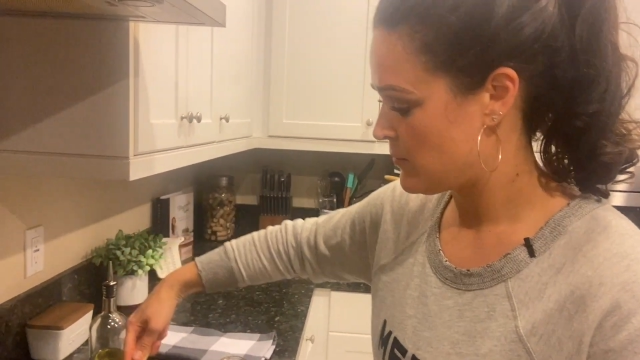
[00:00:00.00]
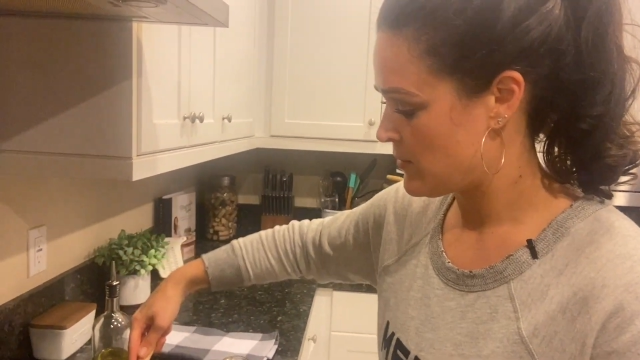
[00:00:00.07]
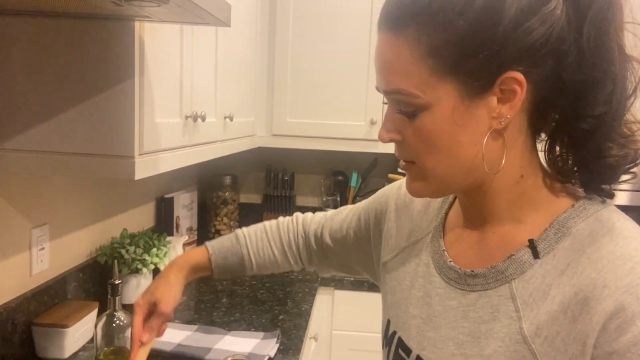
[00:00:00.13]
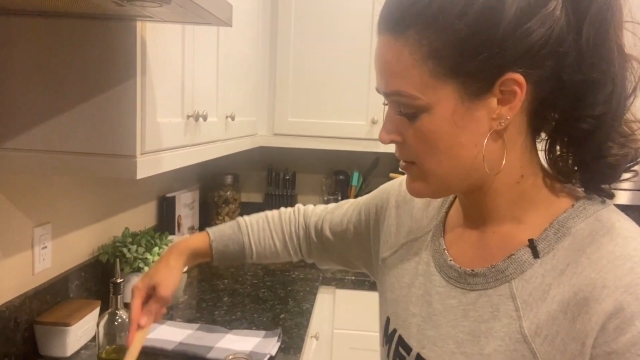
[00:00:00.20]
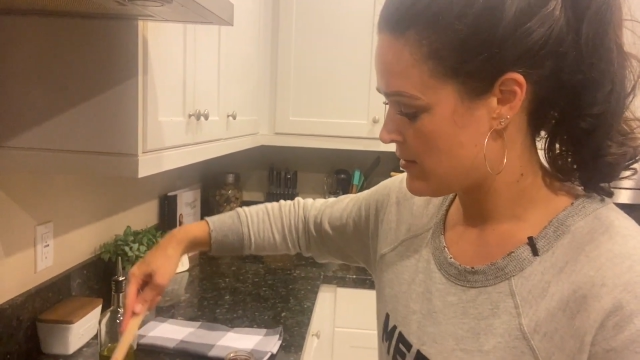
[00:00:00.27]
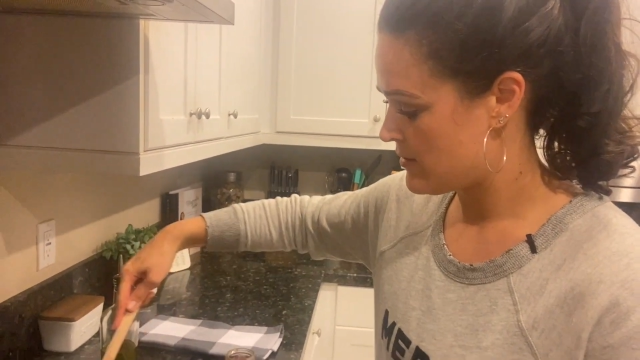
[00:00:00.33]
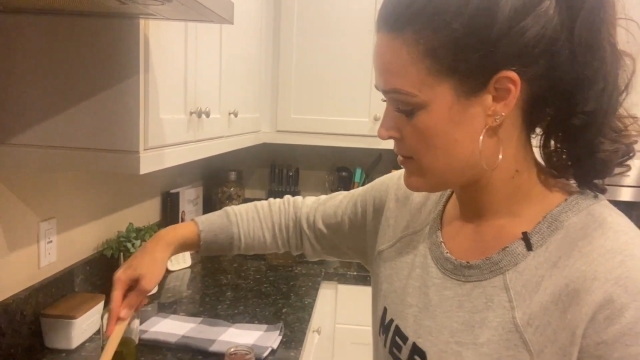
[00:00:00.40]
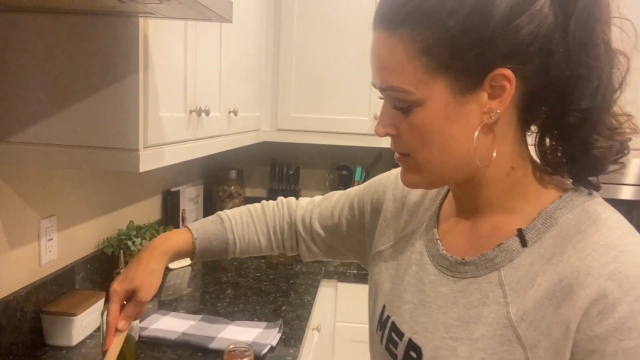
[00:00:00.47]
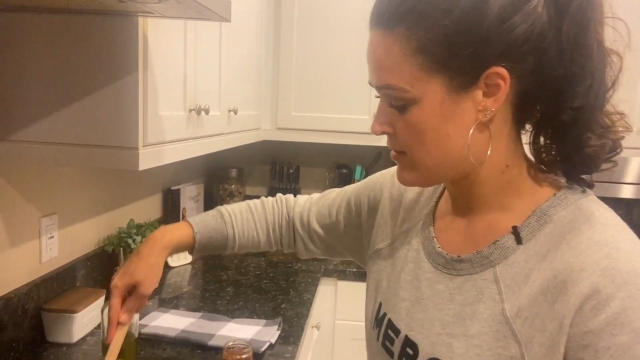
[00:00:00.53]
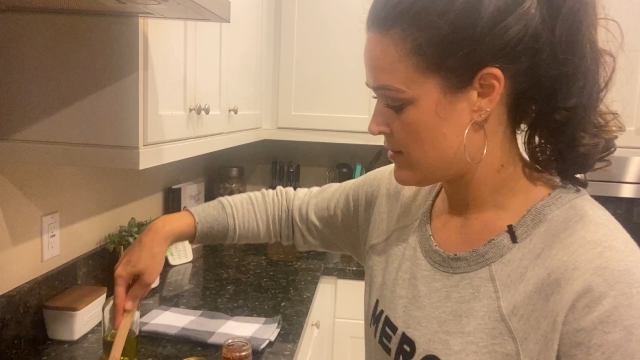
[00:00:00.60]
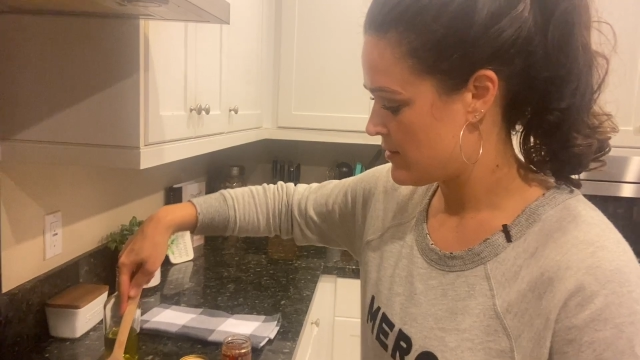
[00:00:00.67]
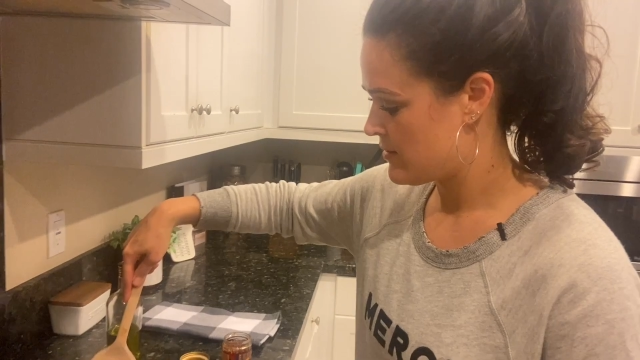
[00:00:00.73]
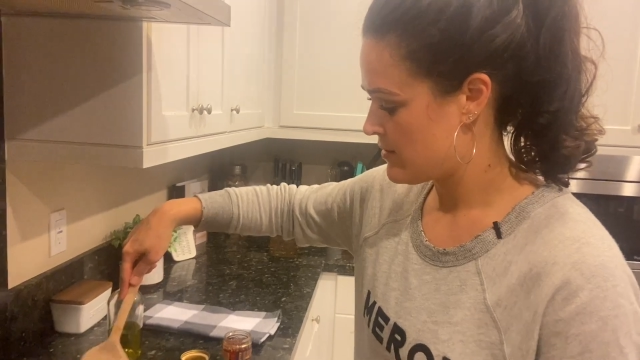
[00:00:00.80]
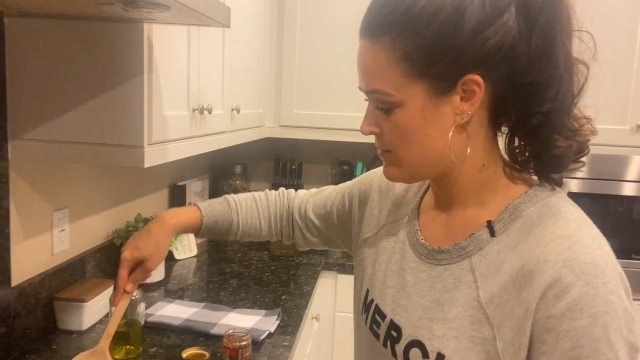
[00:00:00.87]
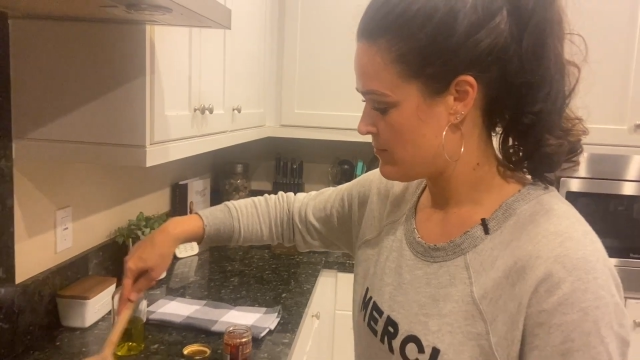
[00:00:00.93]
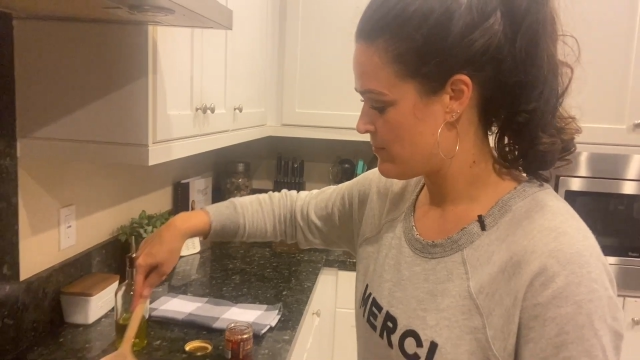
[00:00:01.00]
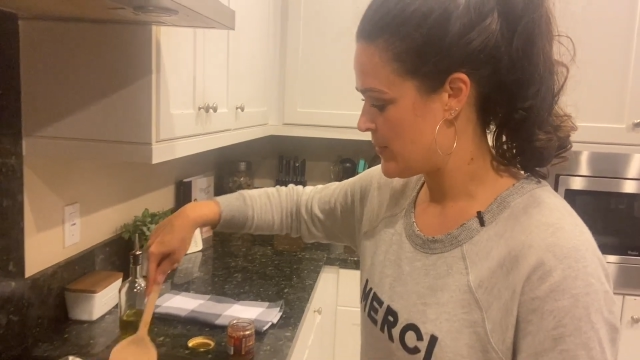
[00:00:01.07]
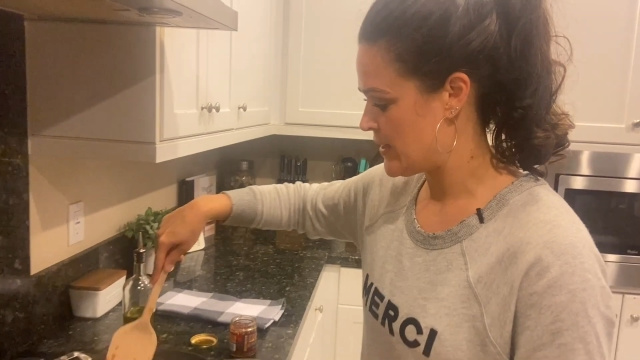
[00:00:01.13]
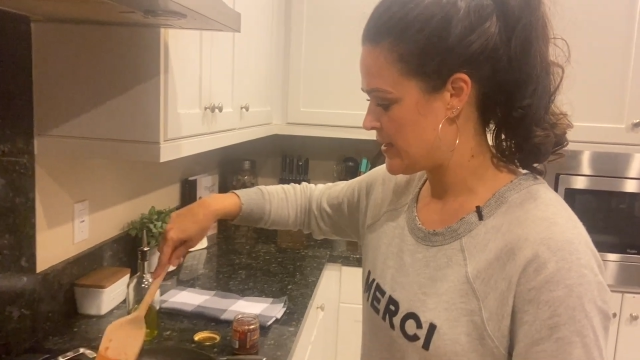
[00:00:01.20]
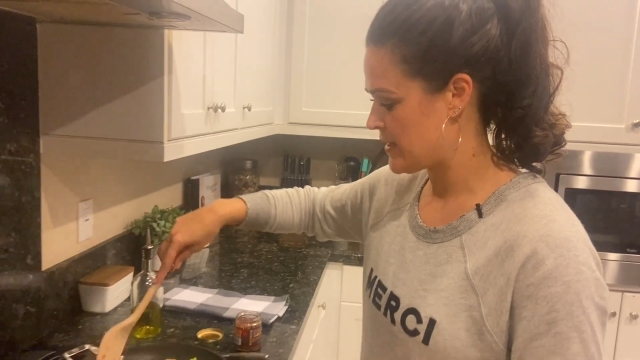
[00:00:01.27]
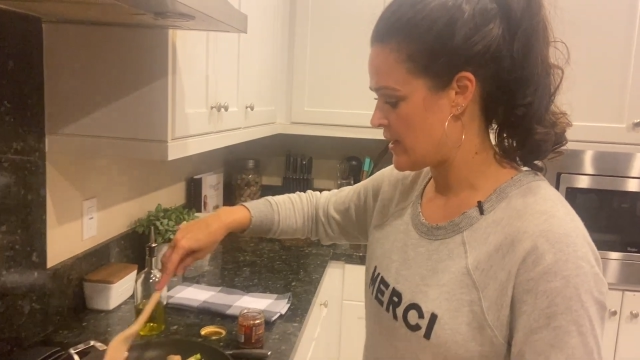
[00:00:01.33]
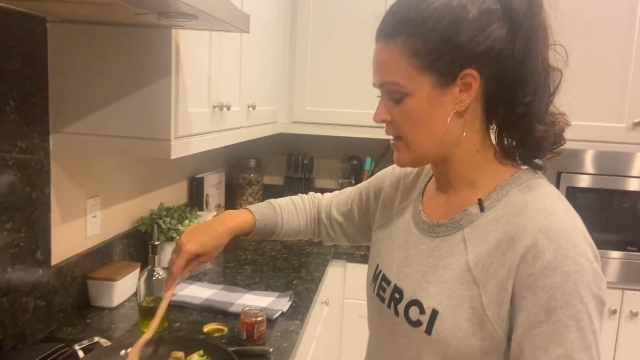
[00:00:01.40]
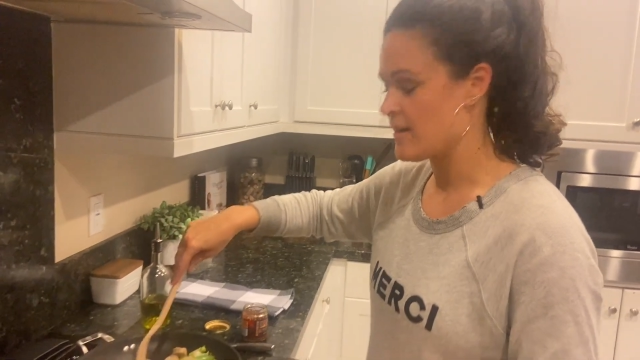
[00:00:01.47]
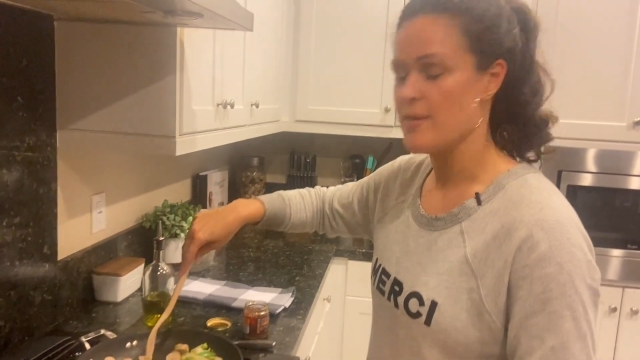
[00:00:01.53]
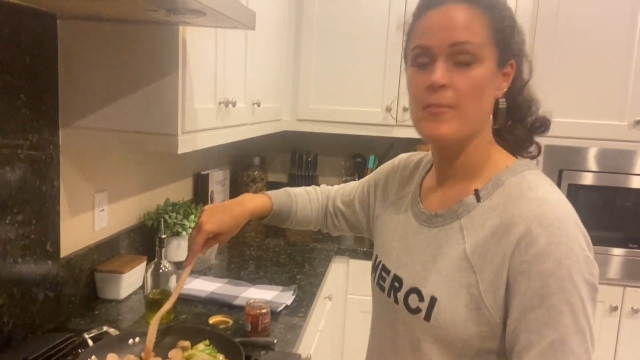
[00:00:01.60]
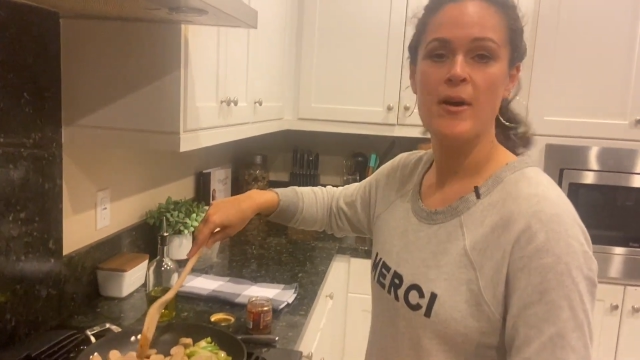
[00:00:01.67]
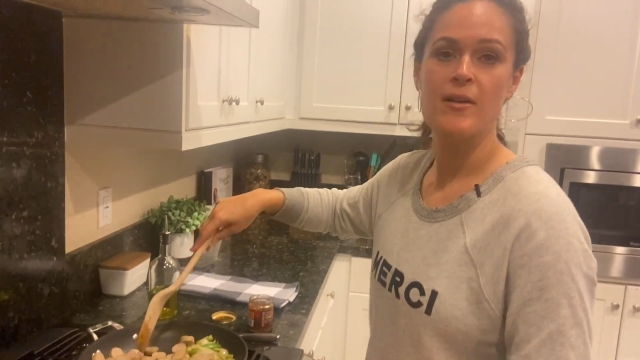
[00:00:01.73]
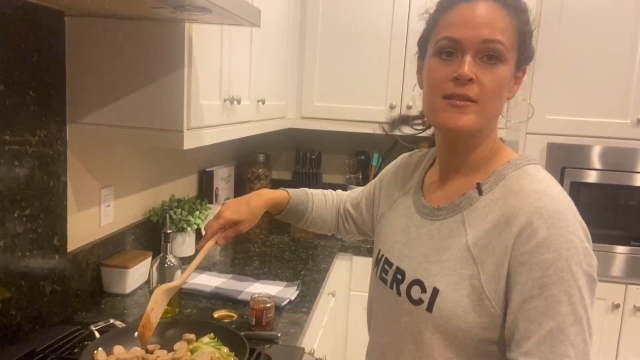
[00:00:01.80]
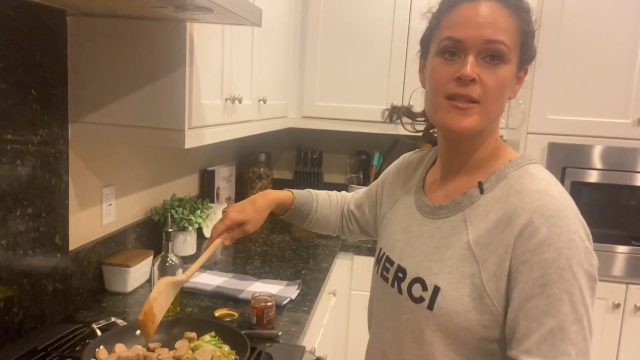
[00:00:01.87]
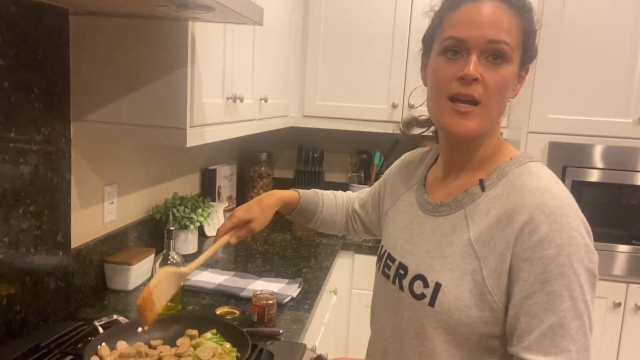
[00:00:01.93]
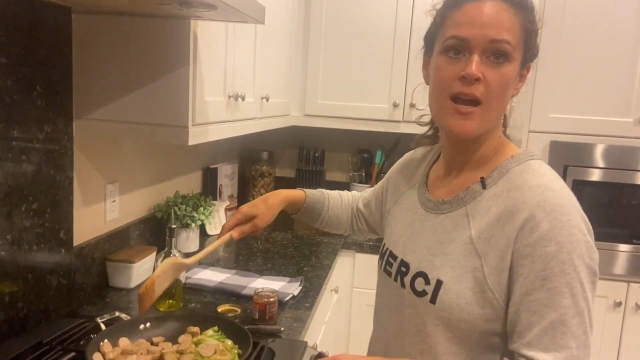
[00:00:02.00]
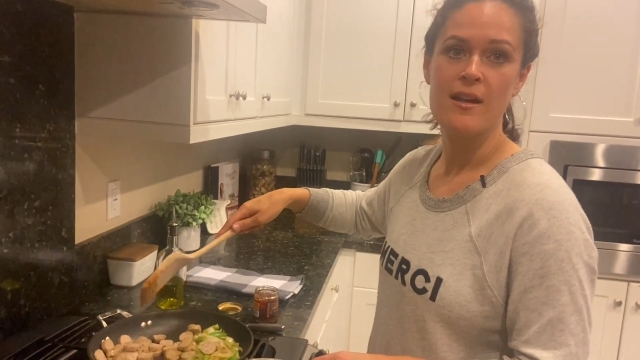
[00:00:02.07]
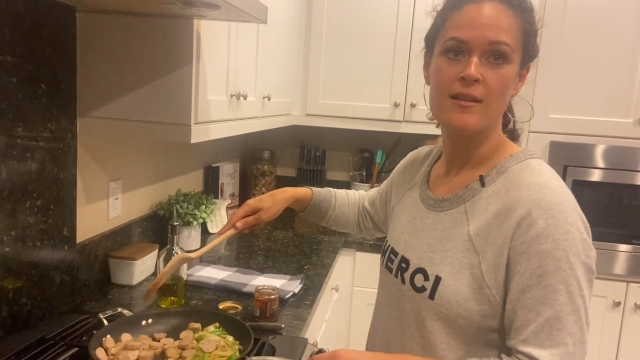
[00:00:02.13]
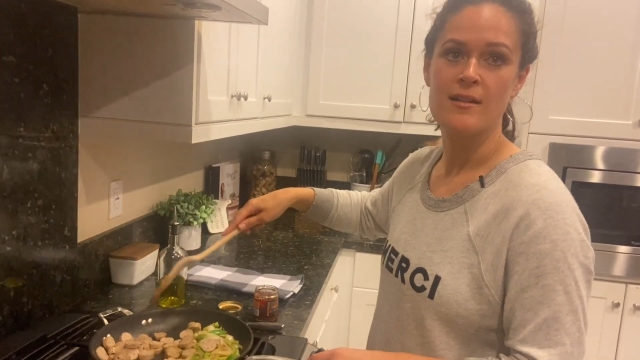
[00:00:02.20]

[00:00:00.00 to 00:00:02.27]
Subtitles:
will be done in about 10.